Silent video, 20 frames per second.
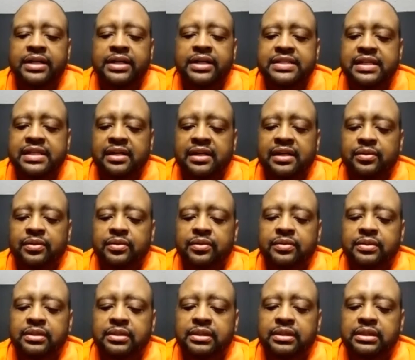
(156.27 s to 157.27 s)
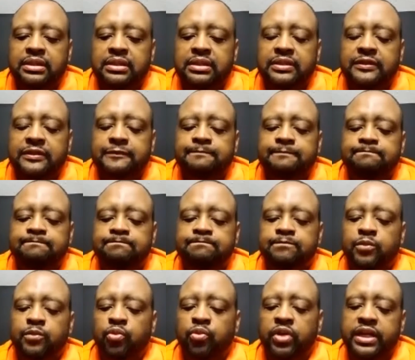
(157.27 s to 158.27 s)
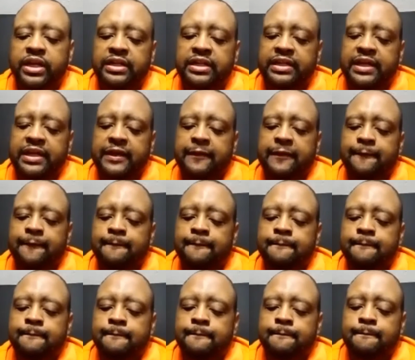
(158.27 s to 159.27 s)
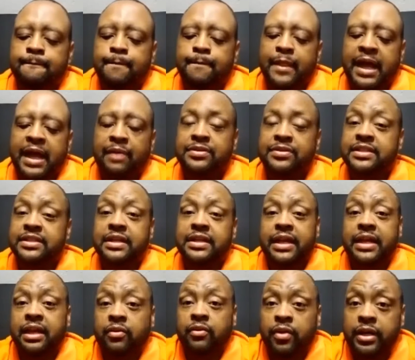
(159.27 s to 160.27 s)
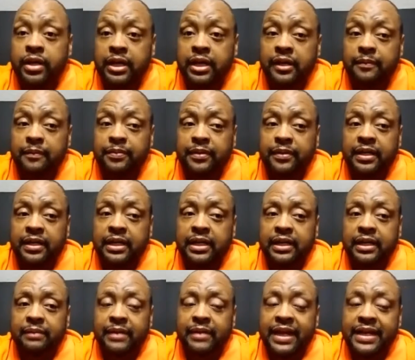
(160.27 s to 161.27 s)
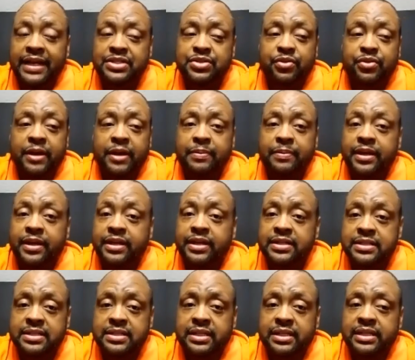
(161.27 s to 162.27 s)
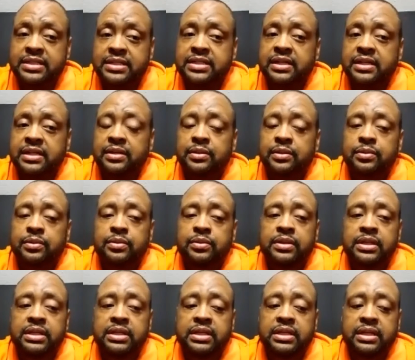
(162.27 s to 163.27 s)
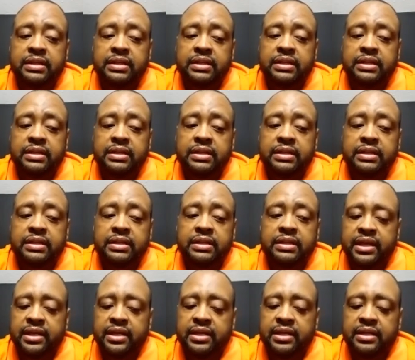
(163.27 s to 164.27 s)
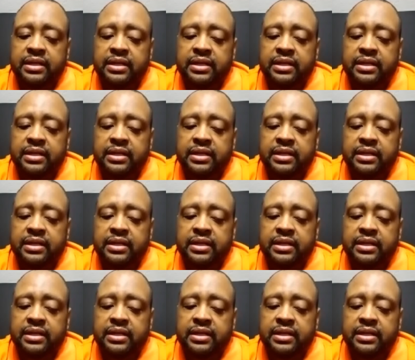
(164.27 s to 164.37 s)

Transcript: And so really, I was lucky growing up. I had two great parents. And so they